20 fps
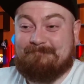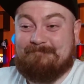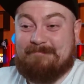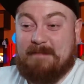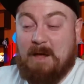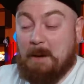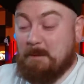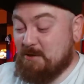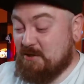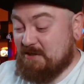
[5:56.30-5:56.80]

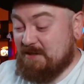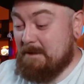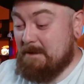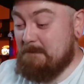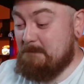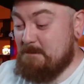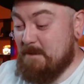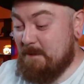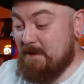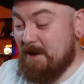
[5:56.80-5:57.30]
I'm just
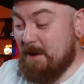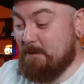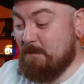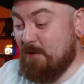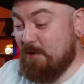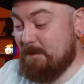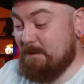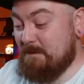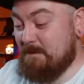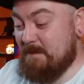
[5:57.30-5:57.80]
saying, maybe I'm
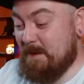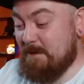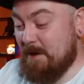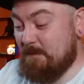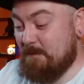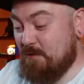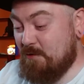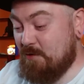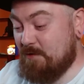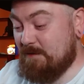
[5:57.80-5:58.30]
wrong. Maybe
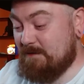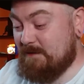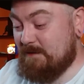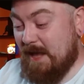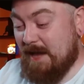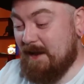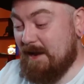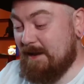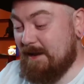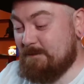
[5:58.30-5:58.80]
I'm wrong.
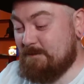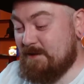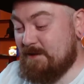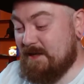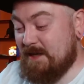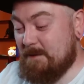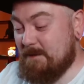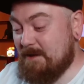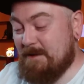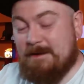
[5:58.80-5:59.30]

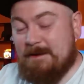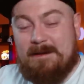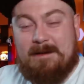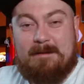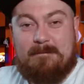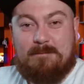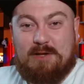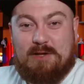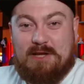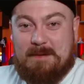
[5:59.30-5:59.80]

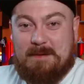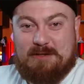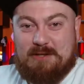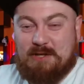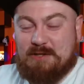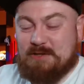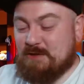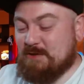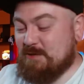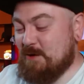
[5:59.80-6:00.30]
Climate
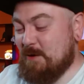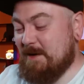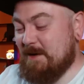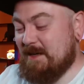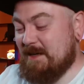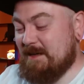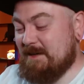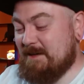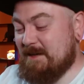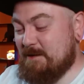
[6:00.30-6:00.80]
change is not
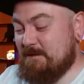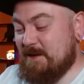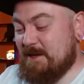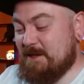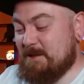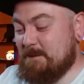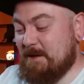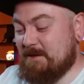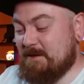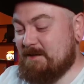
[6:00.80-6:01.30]
my area of
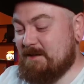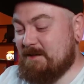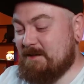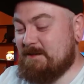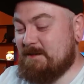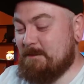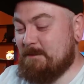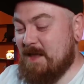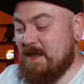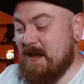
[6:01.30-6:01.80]

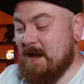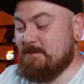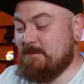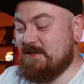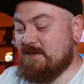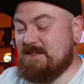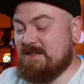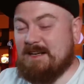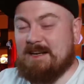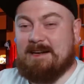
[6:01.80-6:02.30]
expertise. I'm
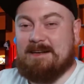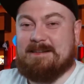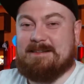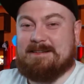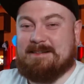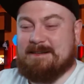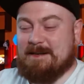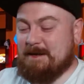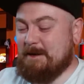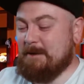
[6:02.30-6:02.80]
just saying
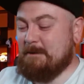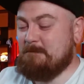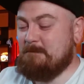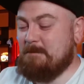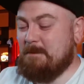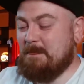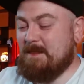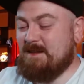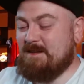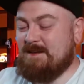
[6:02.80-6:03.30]

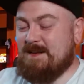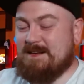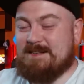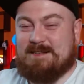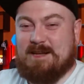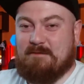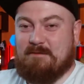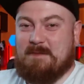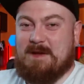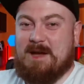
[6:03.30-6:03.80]
it's
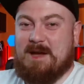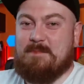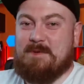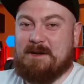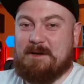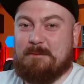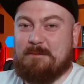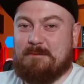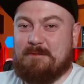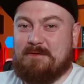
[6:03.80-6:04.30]
given me a
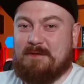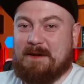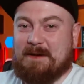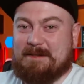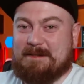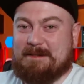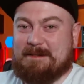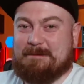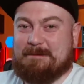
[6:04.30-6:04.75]
big old think.